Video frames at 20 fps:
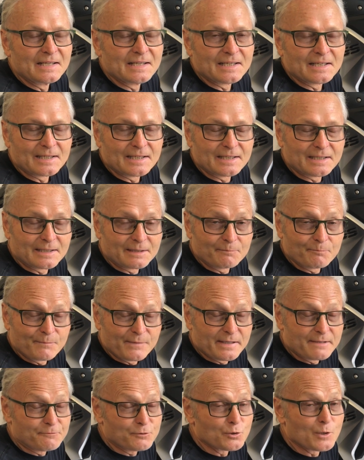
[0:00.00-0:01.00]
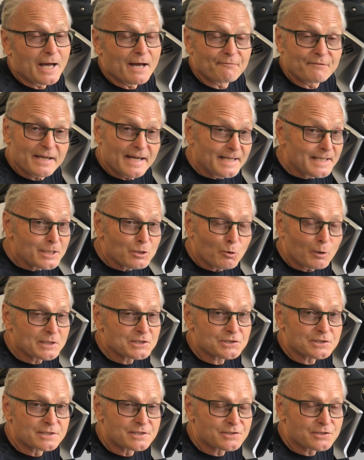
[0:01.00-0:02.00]
If you have any
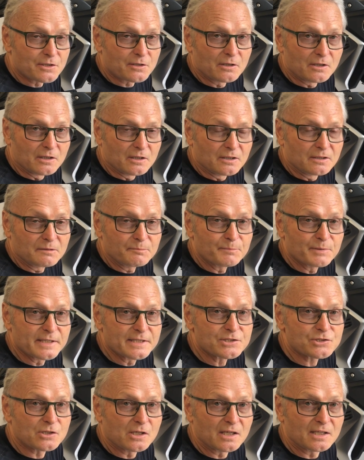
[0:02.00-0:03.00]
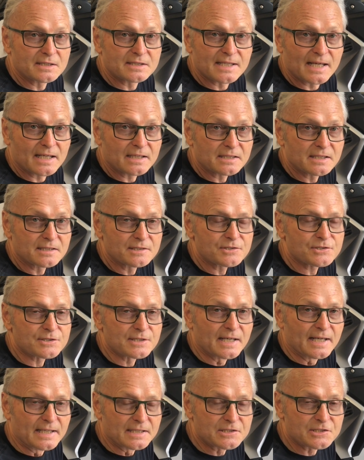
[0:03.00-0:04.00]
questions at all, please contact us
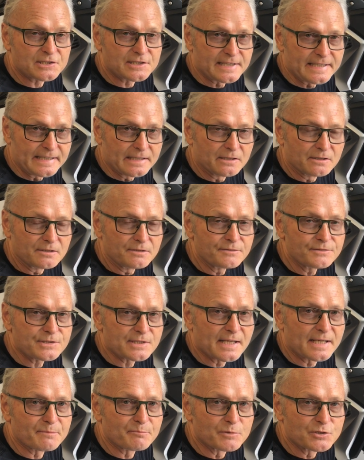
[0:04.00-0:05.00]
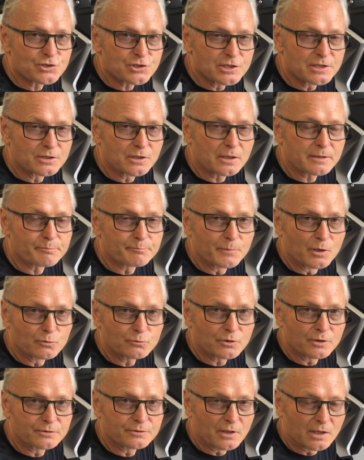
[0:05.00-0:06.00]
at
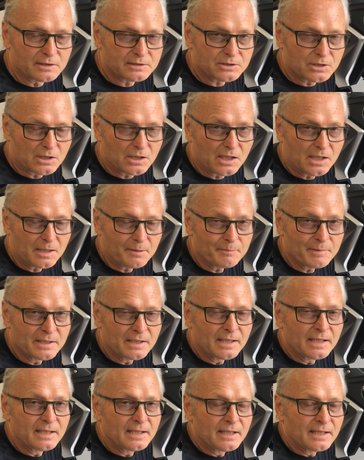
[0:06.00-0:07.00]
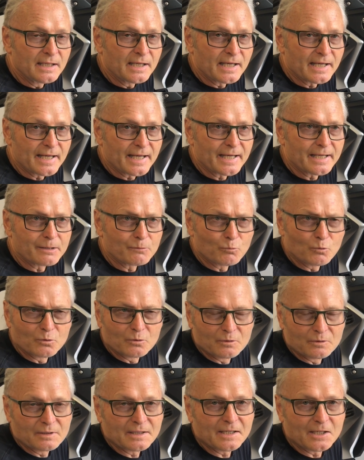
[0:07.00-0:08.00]
sales@machineartmoto.com, and
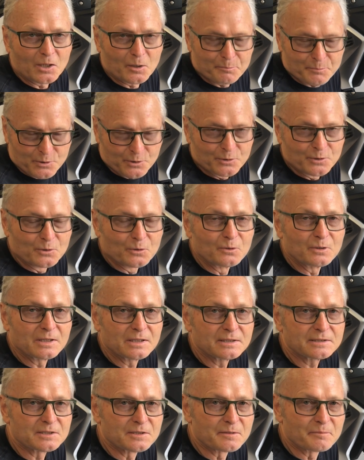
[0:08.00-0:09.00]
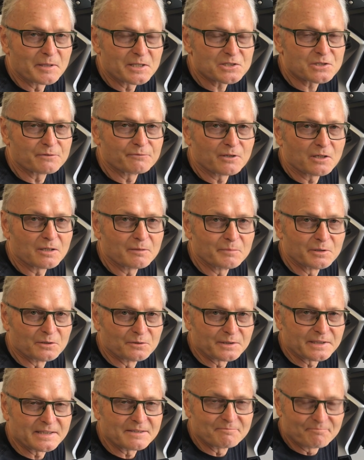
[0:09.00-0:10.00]
we'll help you to the best of our
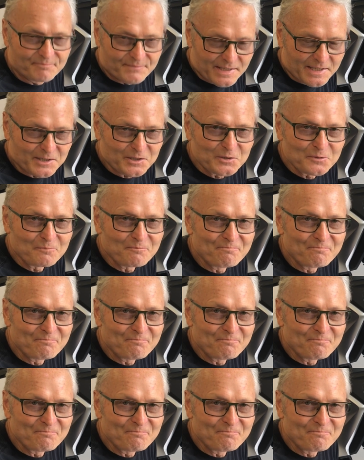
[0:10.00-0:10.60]
ability. Thank you.